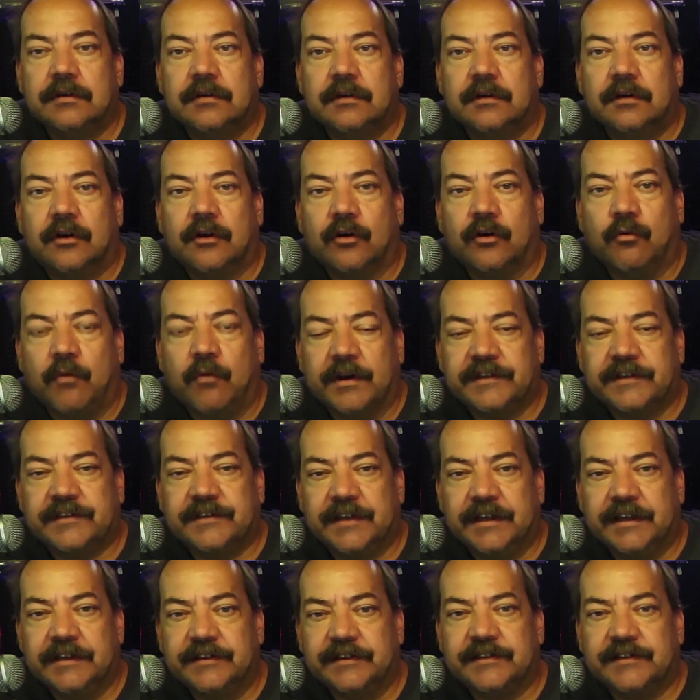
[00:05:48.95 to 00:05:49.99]
or what's
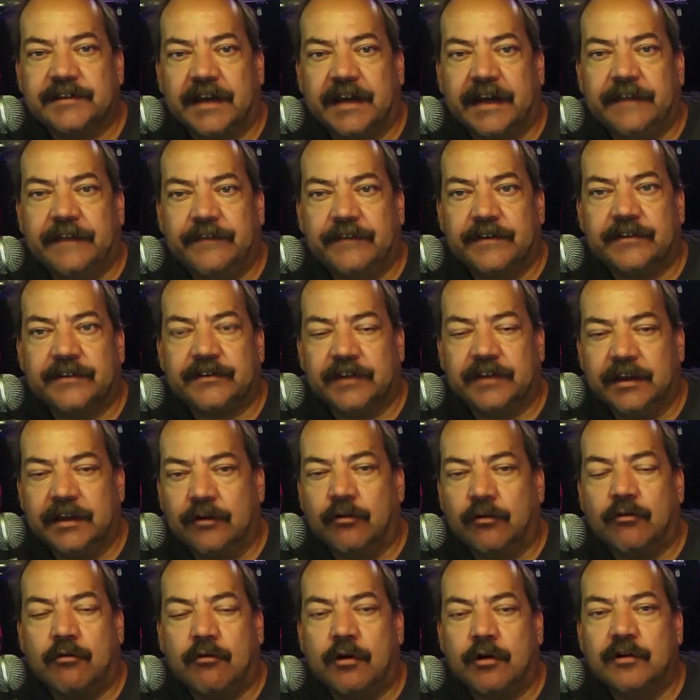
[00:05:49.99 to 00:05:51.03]
inside the
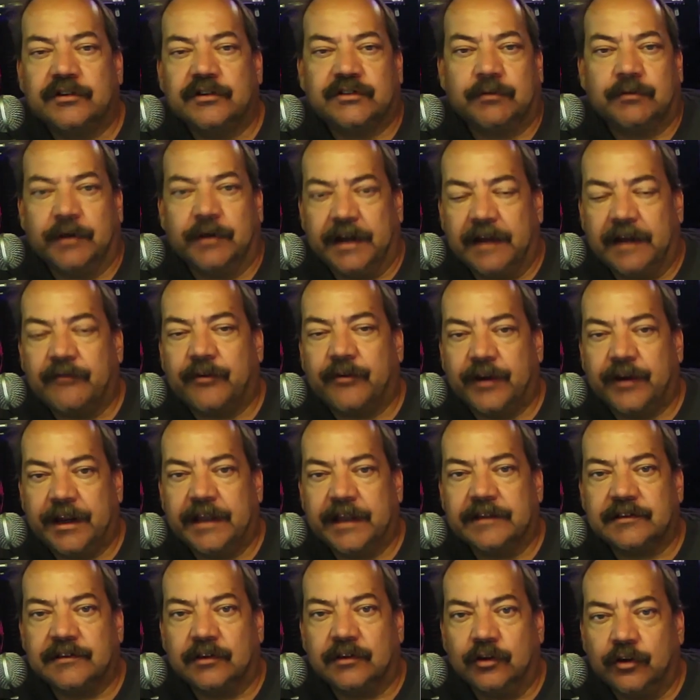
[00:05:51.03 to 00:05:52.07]
single quotes, whatever it
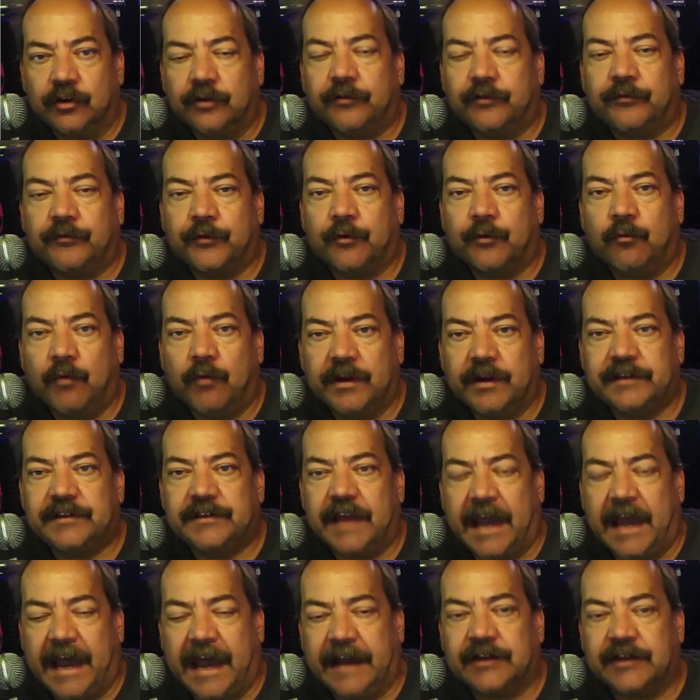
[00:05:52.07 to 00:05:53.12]
is. Look for what's
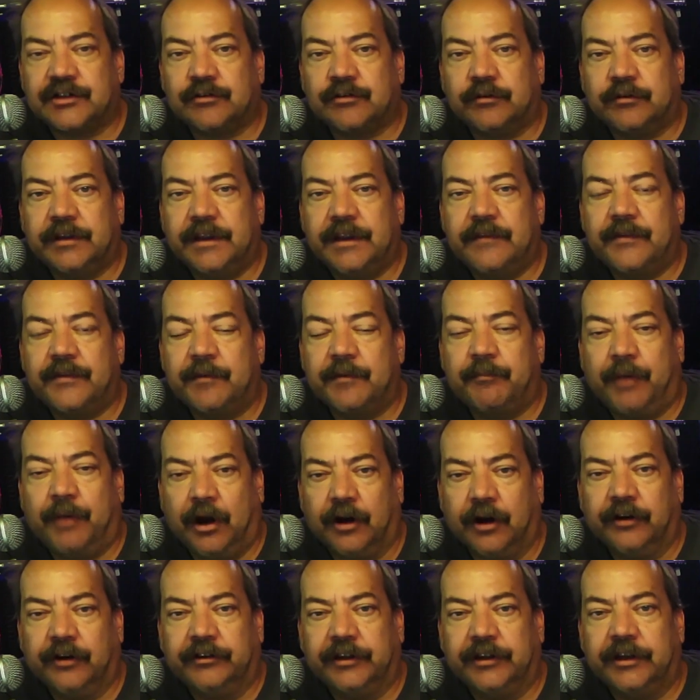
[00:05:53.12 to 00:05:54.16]
actually the
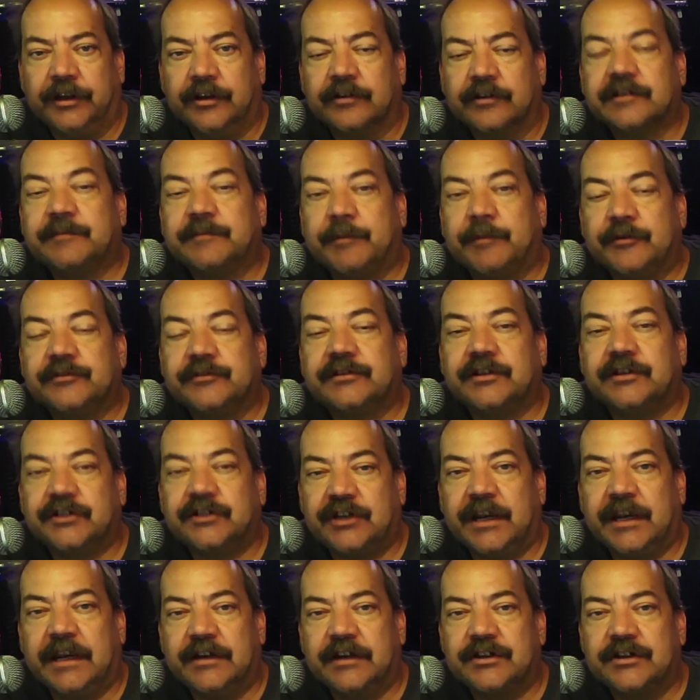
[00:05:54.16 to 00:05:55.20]
part that you're supposed to
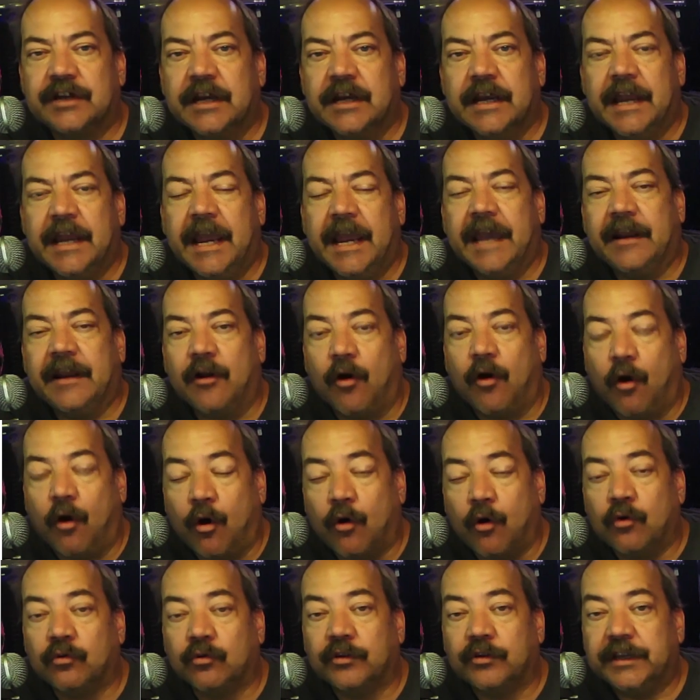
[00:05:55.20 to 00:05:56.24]
change and
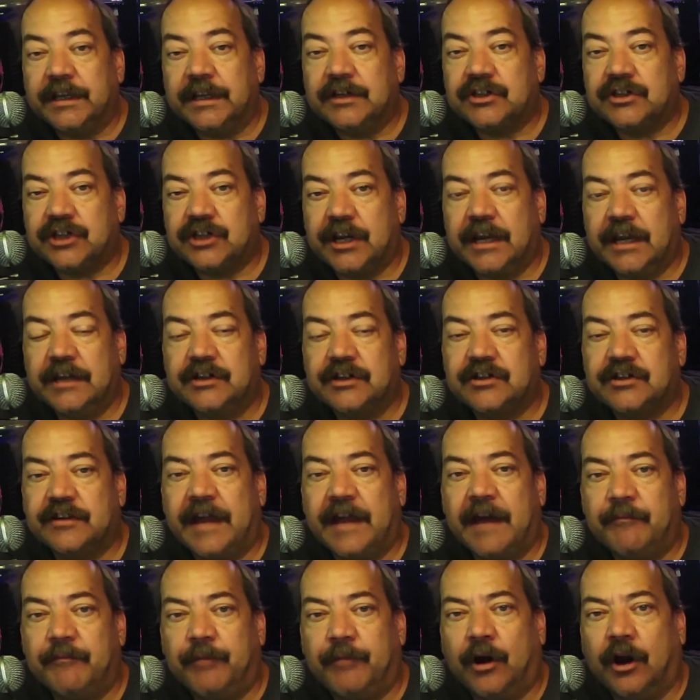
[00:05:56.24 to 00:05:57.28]
only change
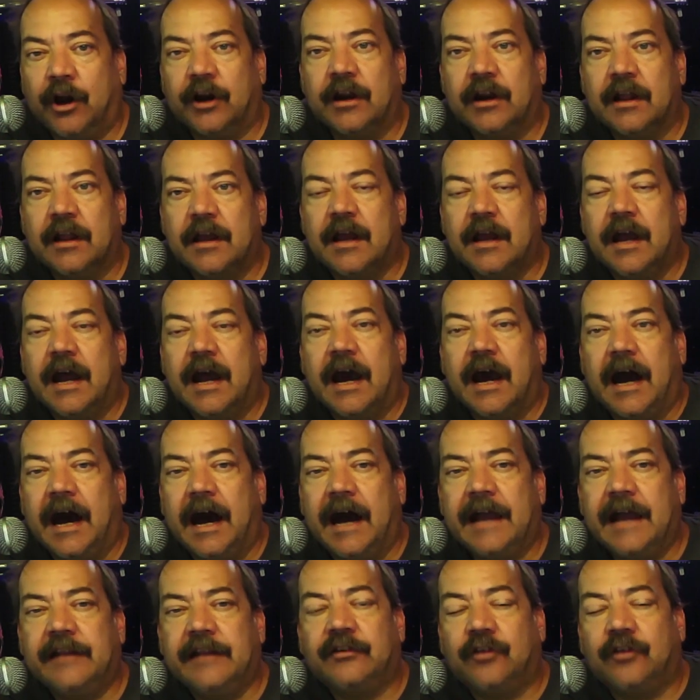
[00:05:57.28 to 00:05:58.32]
that part.
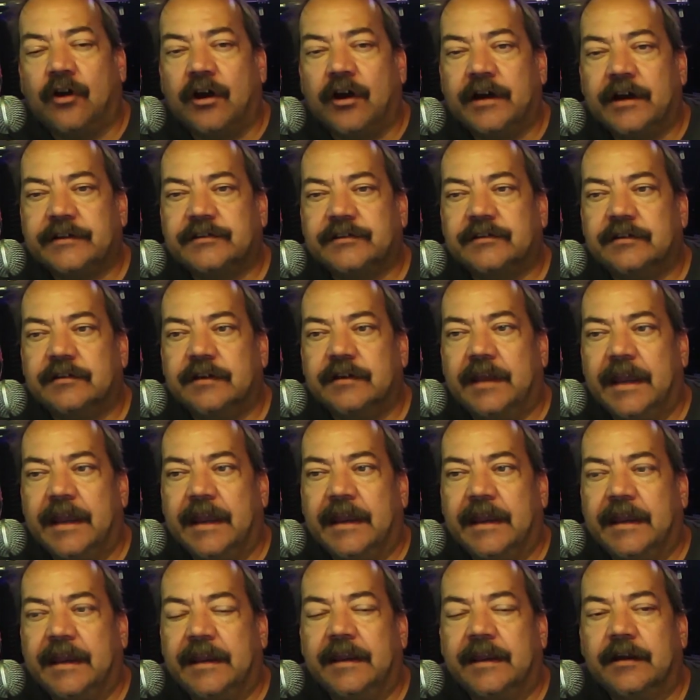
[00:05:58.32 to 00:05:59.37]
I lost a